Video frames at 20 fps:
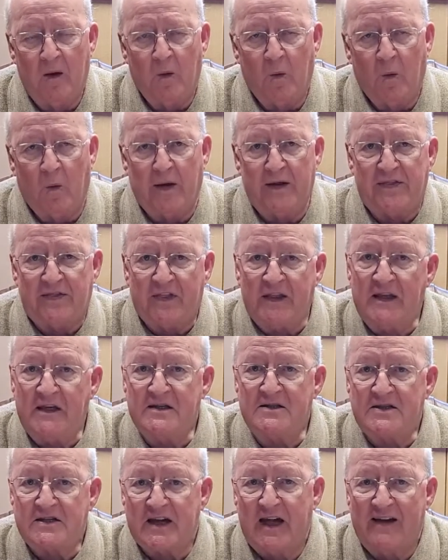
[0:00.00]
why
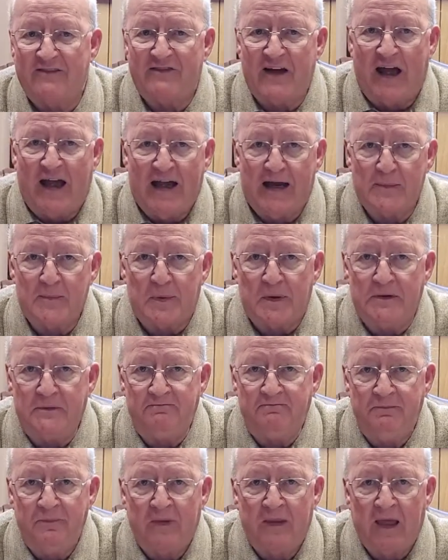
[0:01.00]
things have
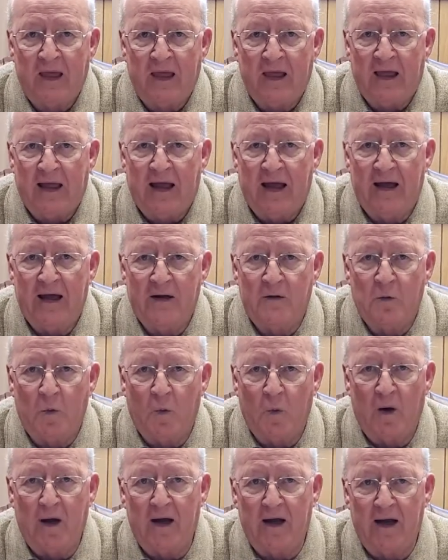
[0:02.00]
happened and
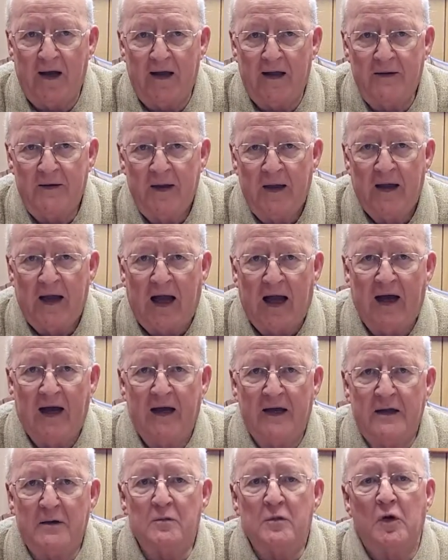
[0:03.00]
why I
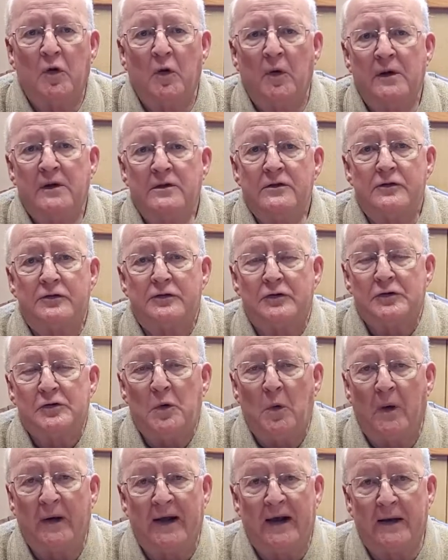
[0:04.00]
am going through
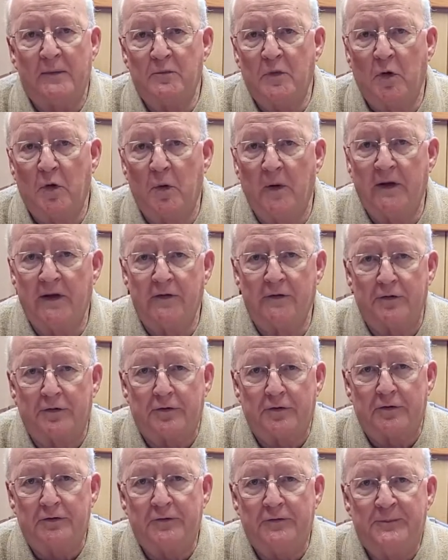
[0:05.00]
what I'm going
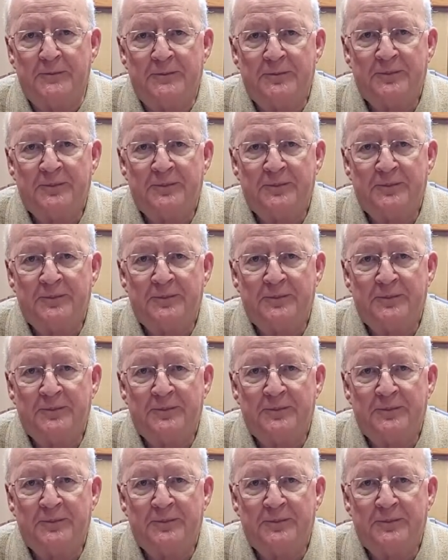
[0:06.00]
through.